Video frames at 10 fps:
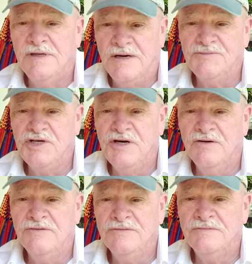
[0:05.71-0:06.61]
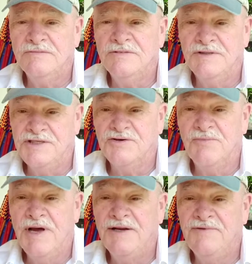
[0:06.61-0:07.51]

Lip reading: I'm Geno, and these are my